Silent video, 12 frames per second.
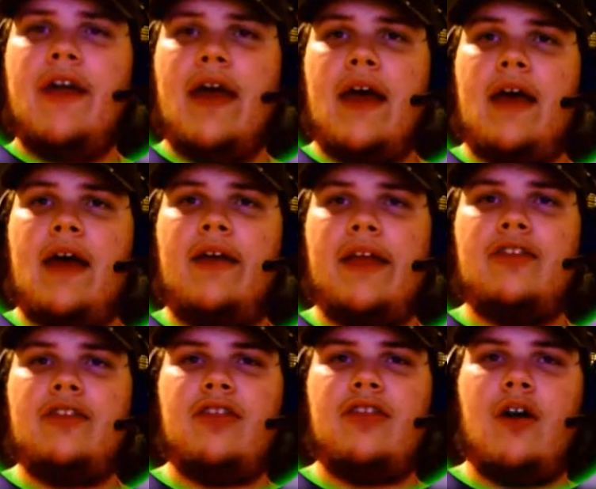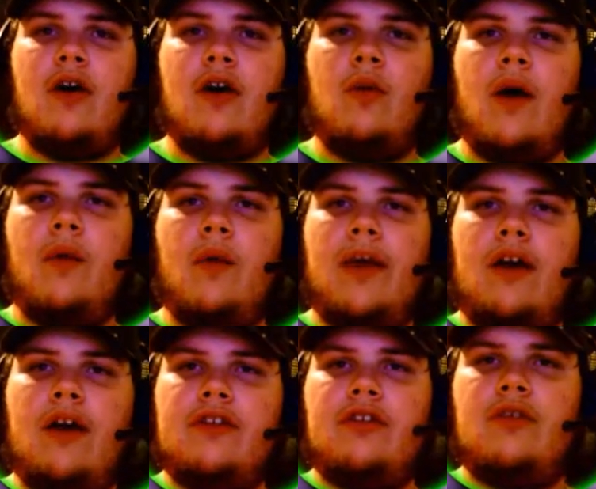Alright, so we
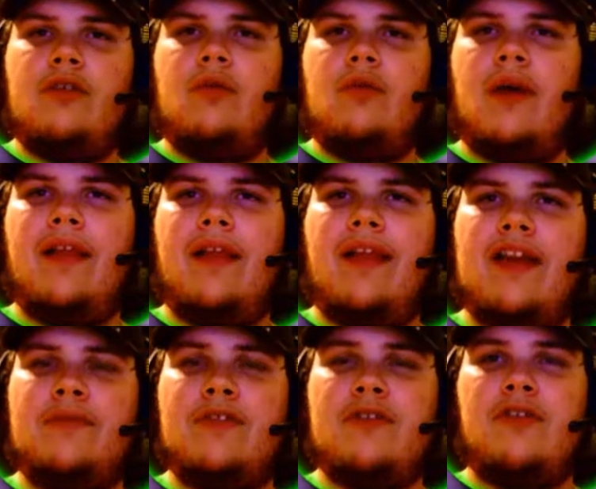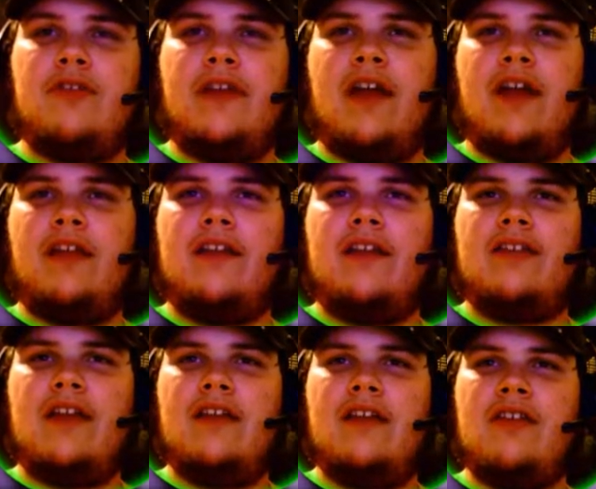also, last but certainly not least,
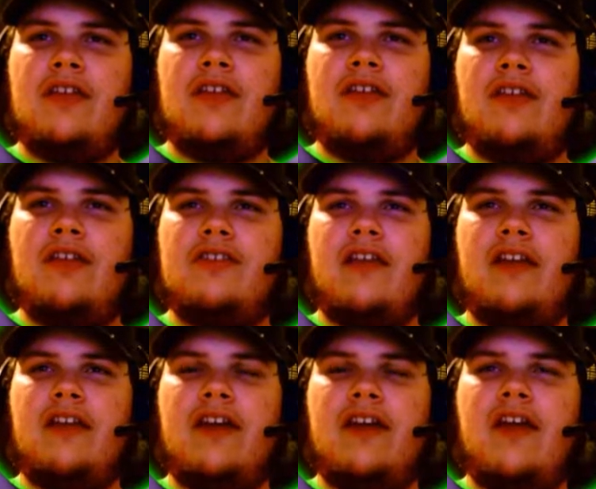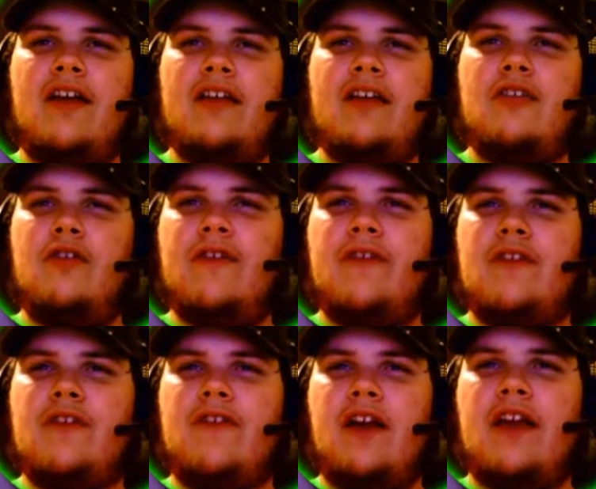is Celesteela carrying an Assault Vest
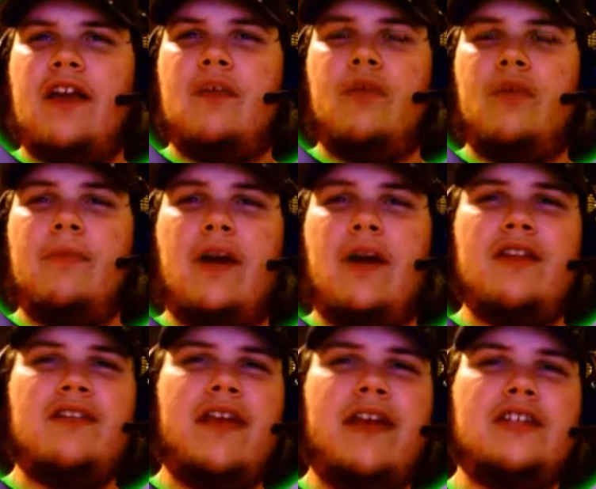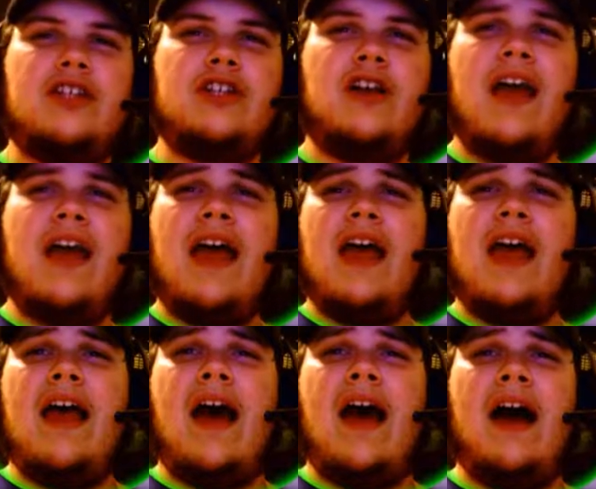variant with Modest Nature.
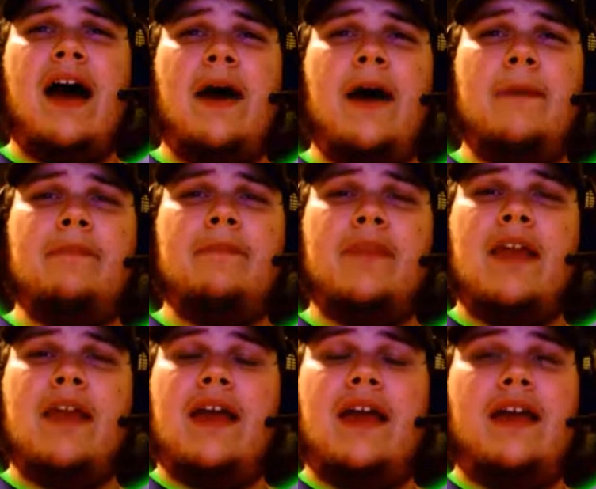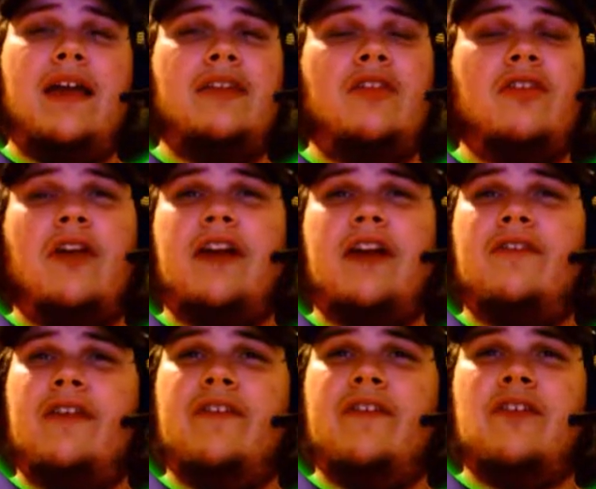There's a lot of
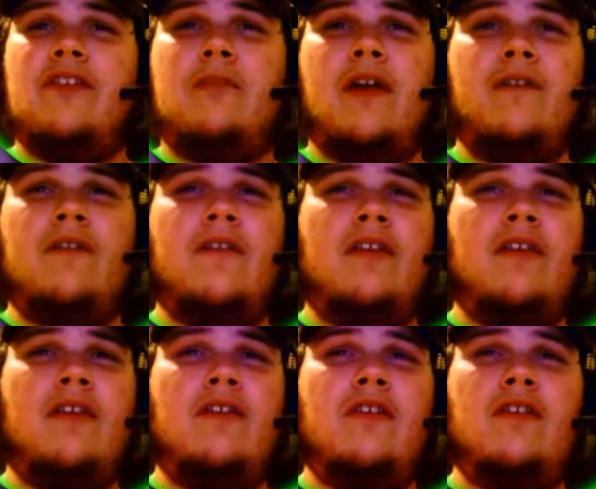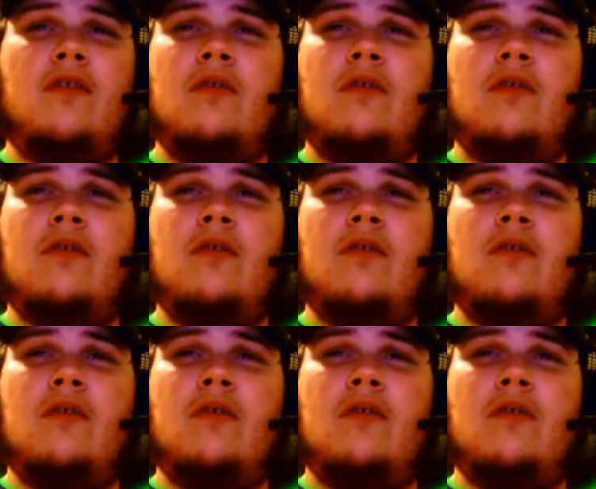VV spread. 52